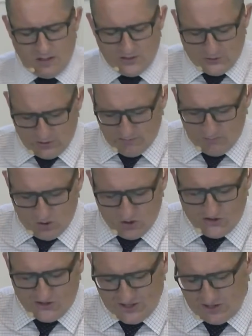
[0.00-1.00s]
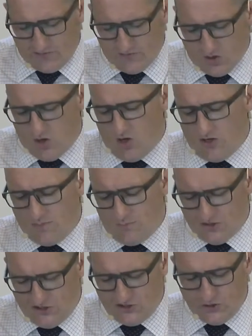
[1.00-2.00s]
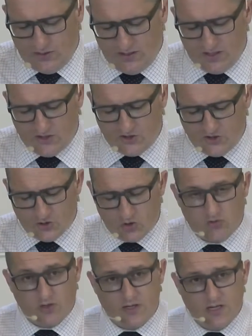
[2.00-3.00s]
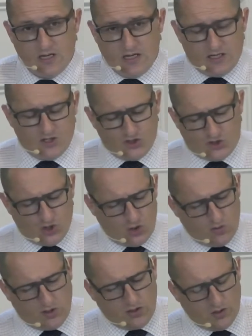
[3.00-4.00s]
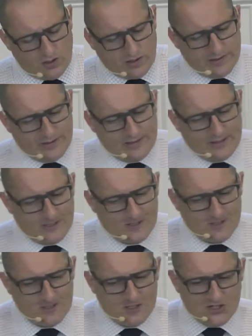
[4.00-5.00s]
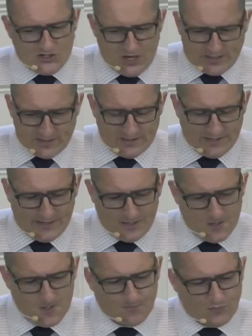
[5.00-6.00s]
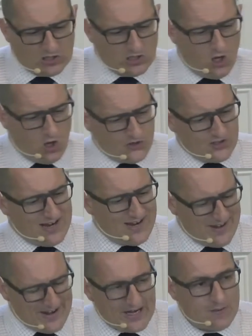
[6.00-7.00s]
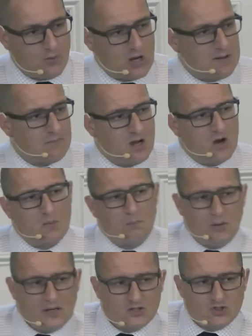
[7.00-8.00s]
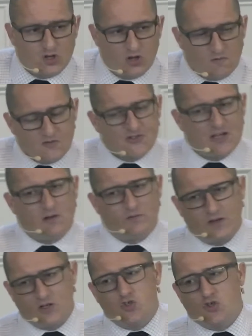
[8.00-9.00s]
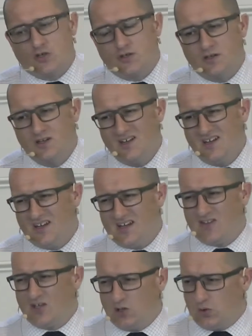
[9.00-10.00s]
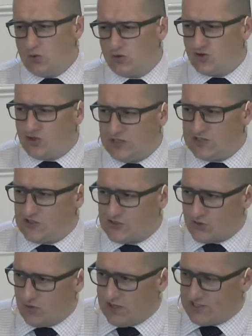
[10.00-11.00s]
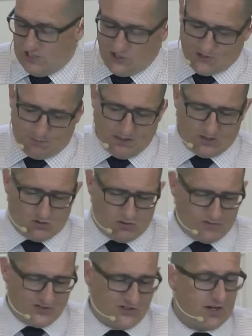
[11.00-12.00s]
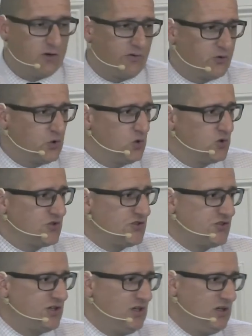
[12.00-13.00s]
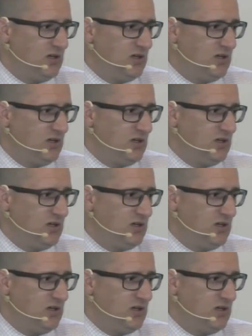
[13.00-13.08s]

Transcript: And so the mercy of God in pursuing his children is shown here clearly. Secondly, Lot and Abram are a picture of salvation in the Lord Jesus Christ. Lot's a picture of a sinner, of course.